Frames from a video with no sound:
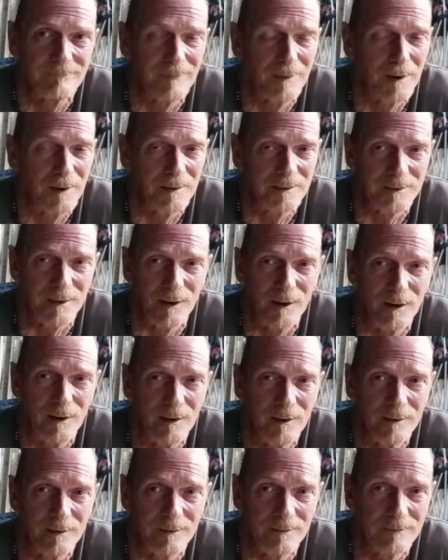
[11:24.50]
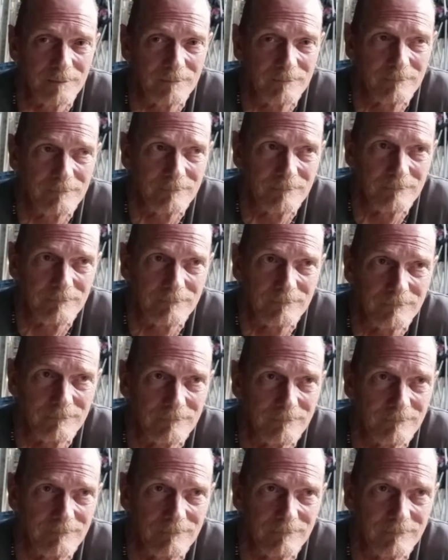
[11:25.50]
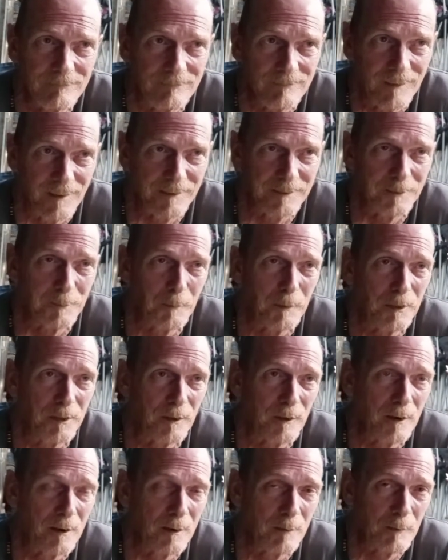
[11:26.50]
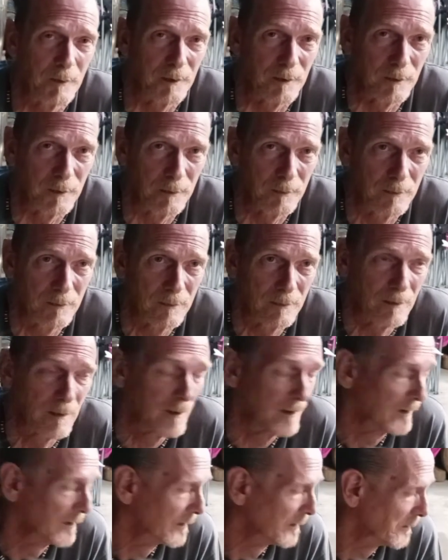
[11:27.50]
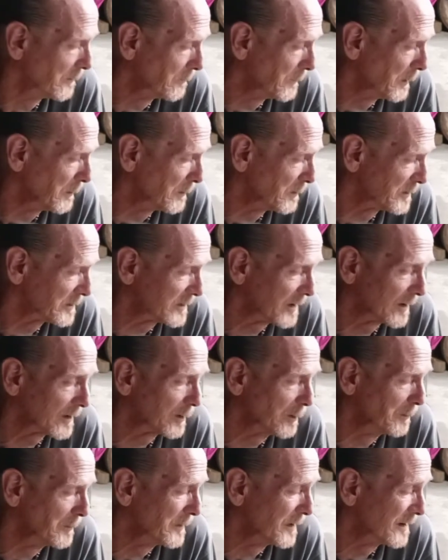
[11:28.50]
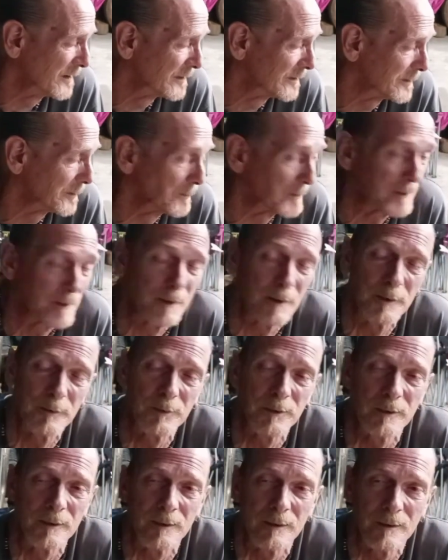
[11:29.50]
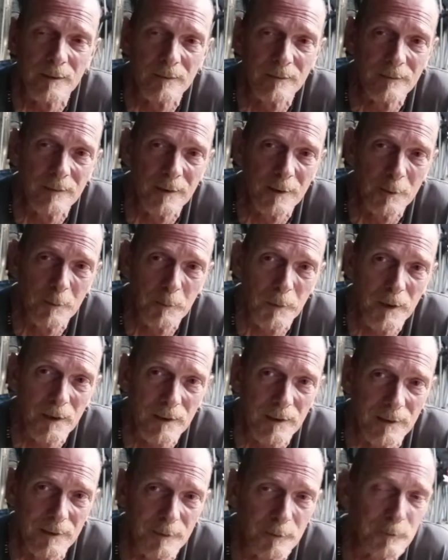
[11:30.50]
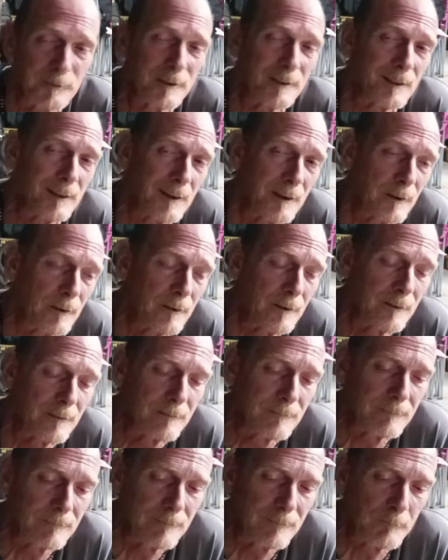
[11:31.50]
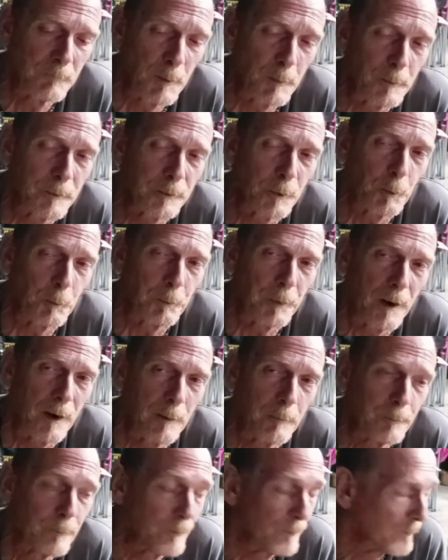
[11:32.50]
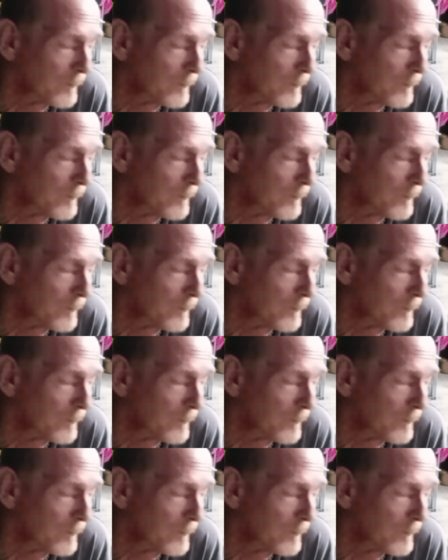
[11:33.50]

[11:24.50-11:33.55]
While it's odd and not something I thought I'd ever do. Maybe just documenting some stuff that, you know, my kid will see later and remember his old pop.